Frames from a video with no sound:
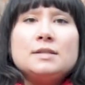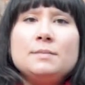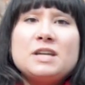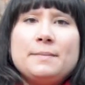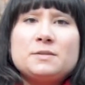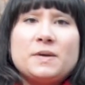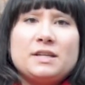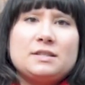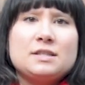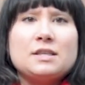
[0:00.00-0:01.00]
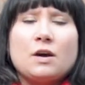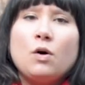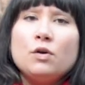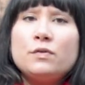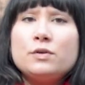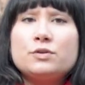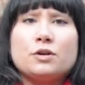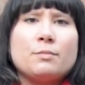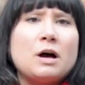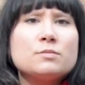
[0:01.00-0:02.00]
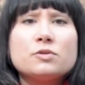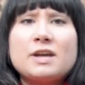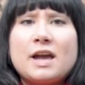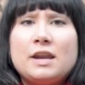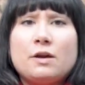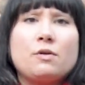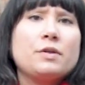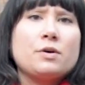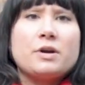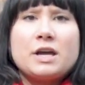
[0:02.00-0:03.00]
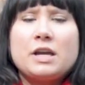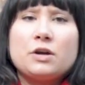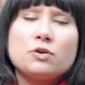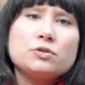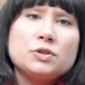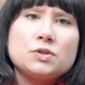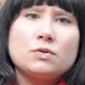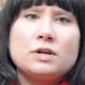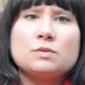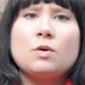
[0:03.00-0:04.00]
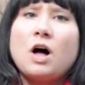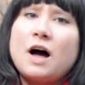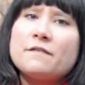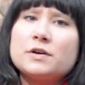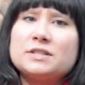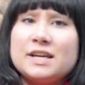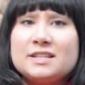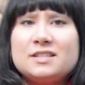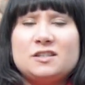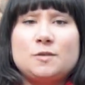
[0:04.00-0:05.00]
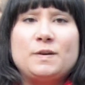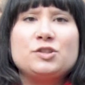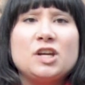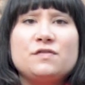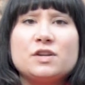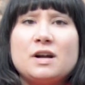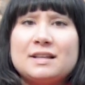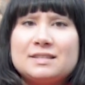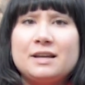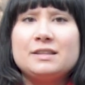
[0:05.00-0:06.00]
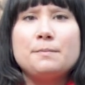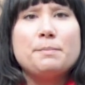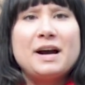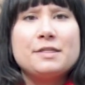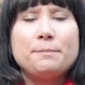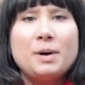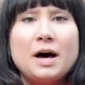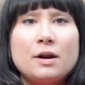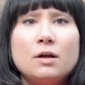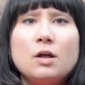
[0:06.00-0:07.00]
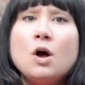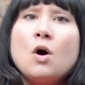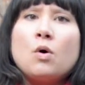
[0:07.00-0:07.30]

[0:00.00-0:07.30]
Sometimes places like Whole Foods or Mom's Organic or other organic grocery stores will offer tastings, especially if they're not selling them by the bottle.